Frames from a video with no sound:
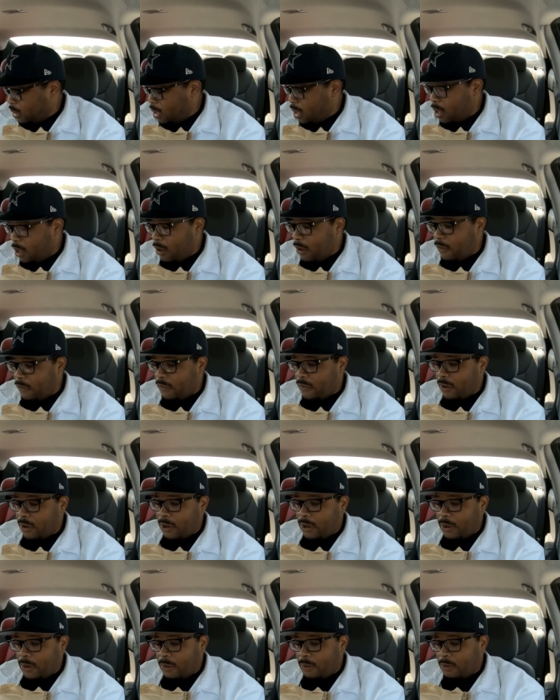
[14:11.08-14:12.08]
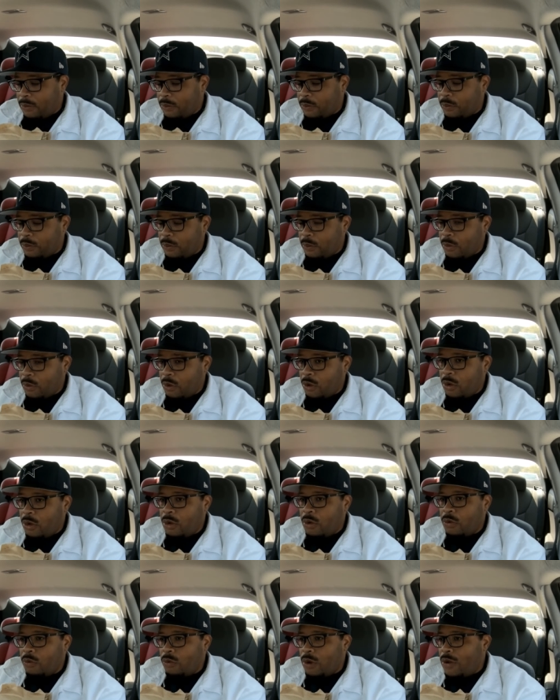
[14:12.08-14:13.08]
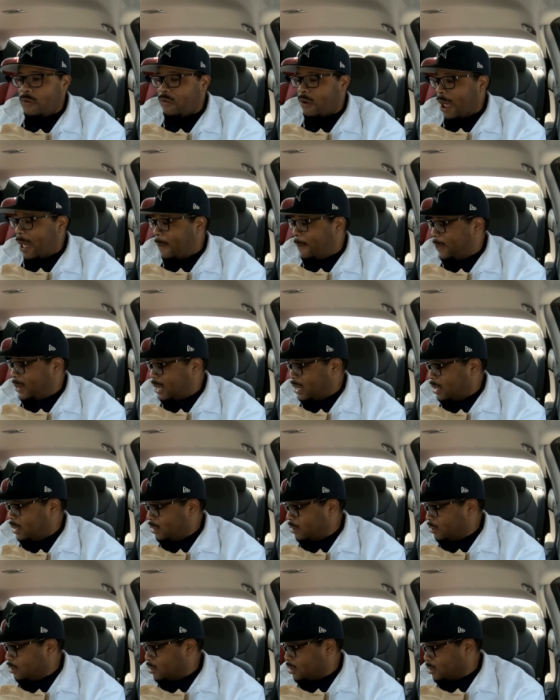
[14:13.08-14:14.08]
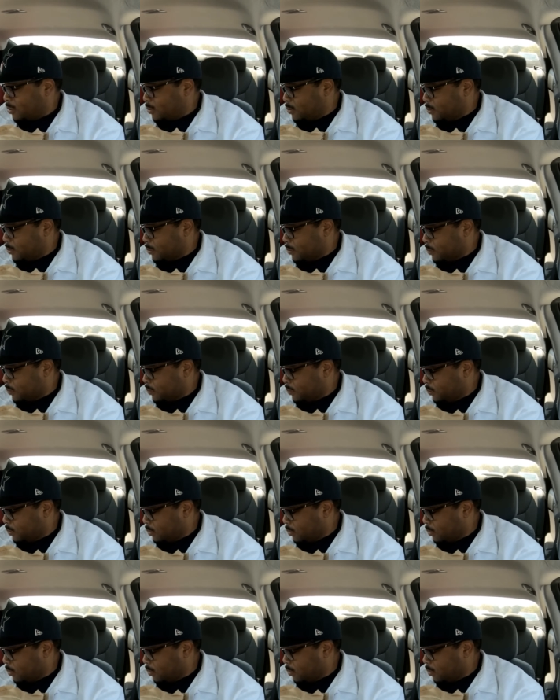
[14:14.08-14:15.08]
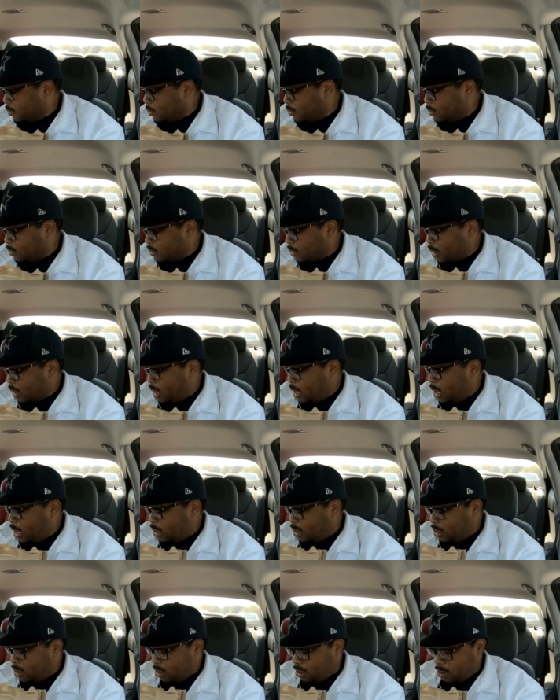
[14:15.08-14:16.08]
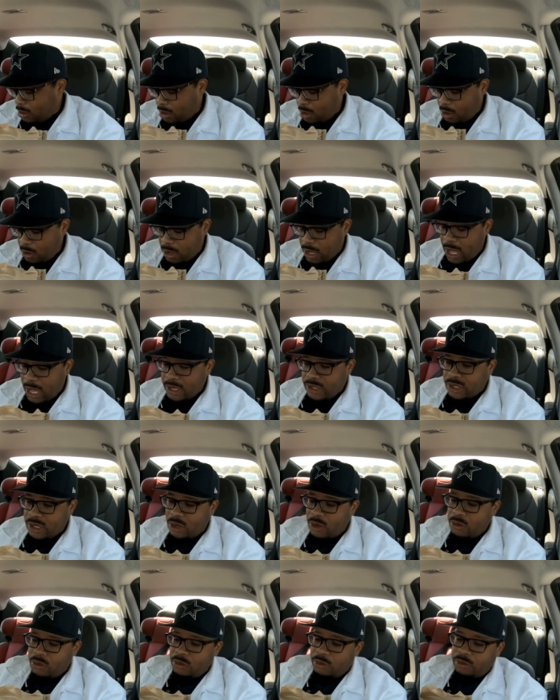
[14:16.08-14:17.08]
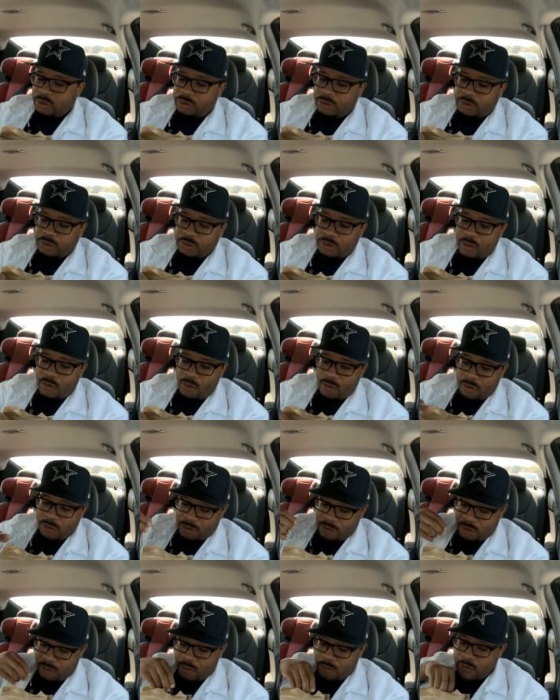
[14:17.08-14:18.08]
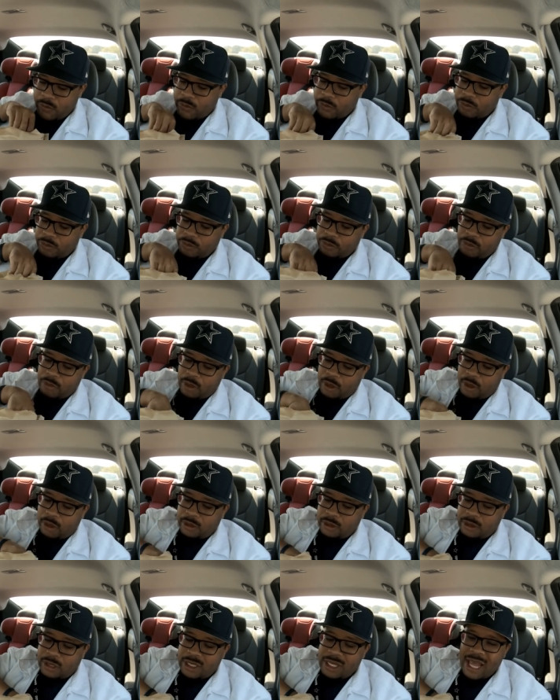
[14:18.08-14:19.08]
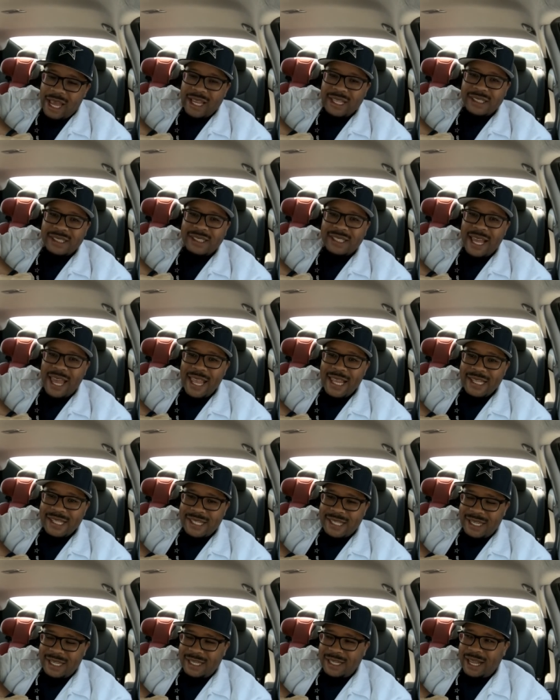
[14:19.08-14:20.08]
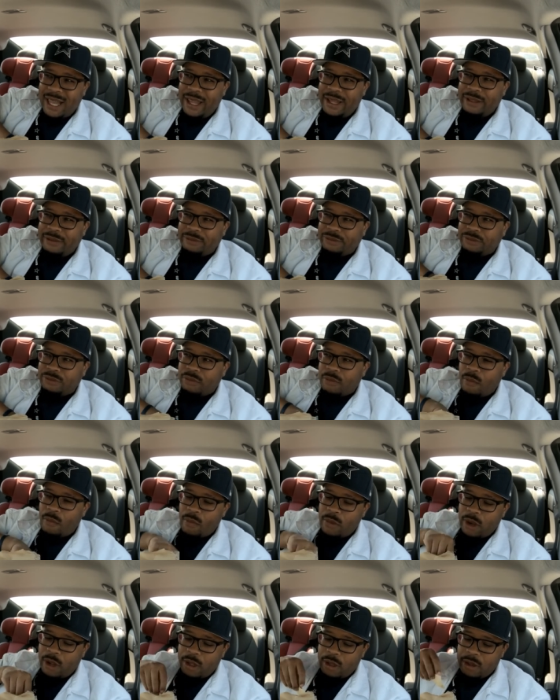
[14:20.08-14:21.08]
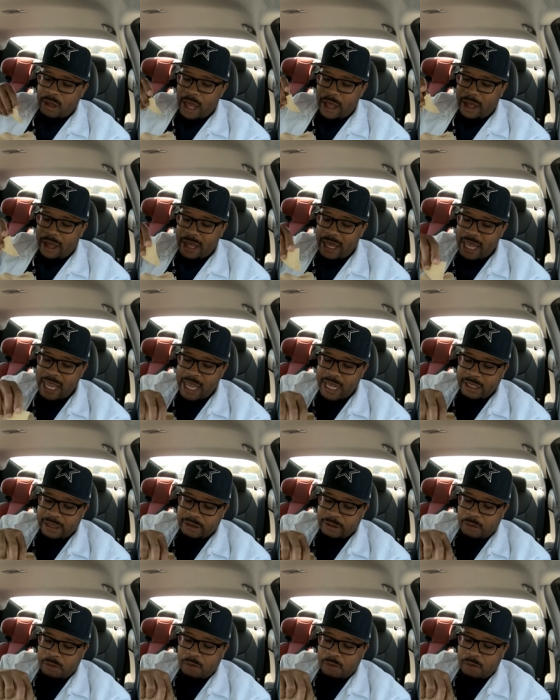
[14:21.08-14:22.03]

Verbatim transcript: of refried beans in their queso, because I can taste it like a hint